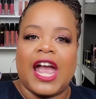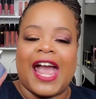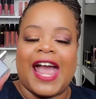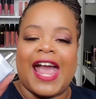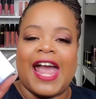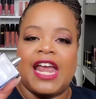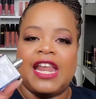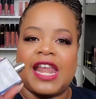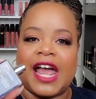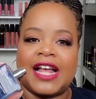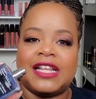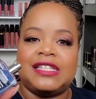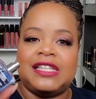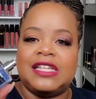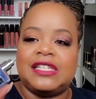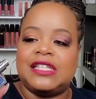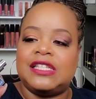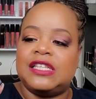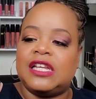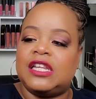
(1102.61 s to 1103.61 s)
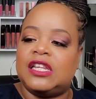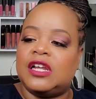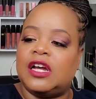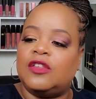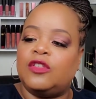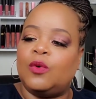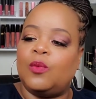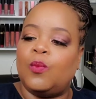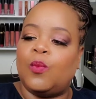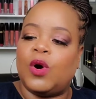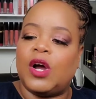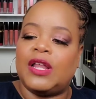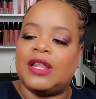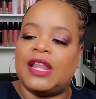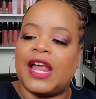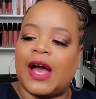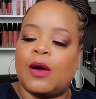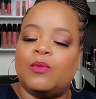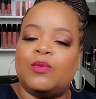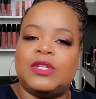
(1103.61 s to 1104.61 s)
And this is another one
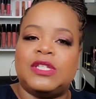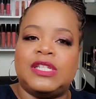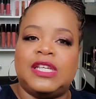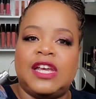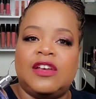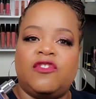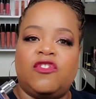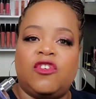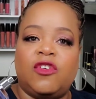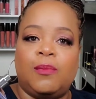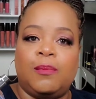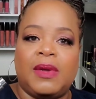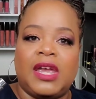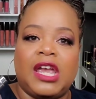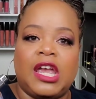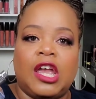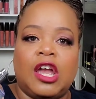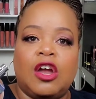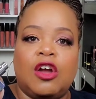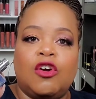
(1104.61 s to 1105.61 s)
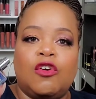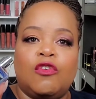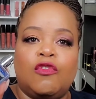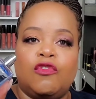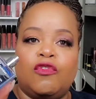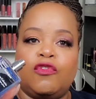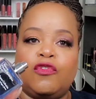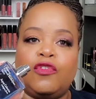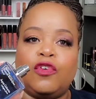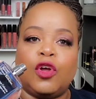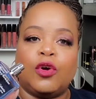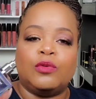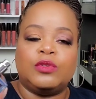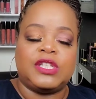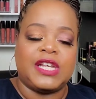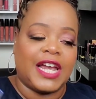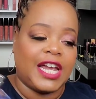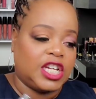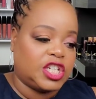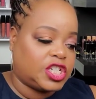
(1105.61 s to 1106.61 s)
that was giving me
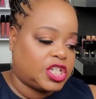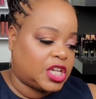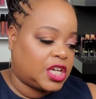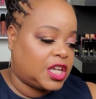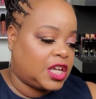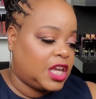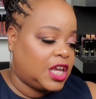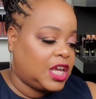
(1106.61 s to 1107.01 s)
flirtation.